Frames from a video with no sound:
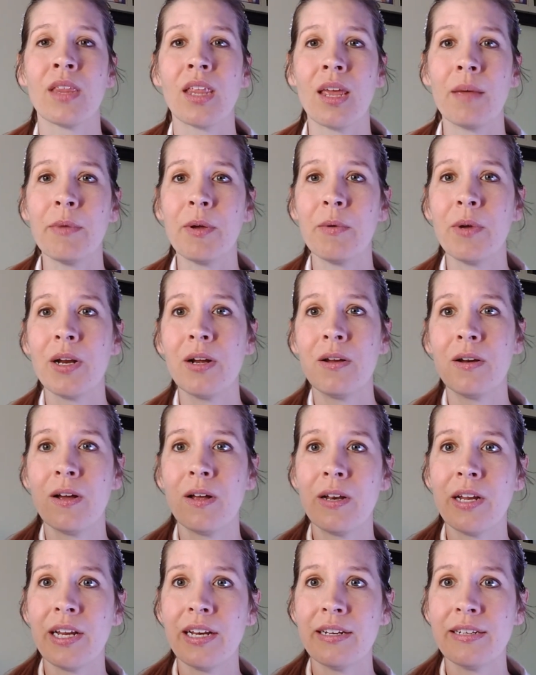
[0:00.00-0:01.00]
I mean, we don't
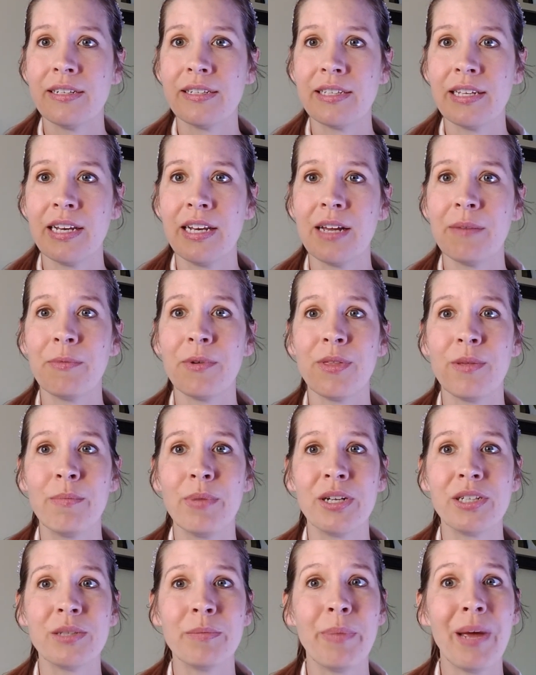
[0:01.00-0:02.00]
all need to just end up with a
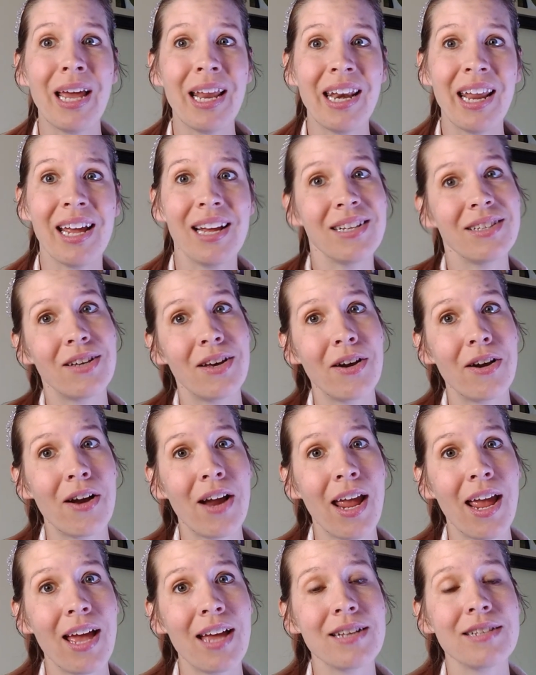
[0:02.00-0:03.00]
bunch of band aids on our
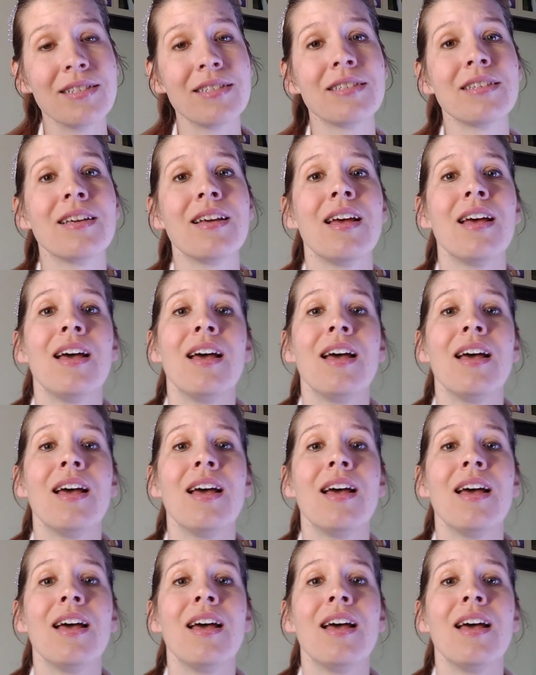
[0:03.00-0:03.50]
hands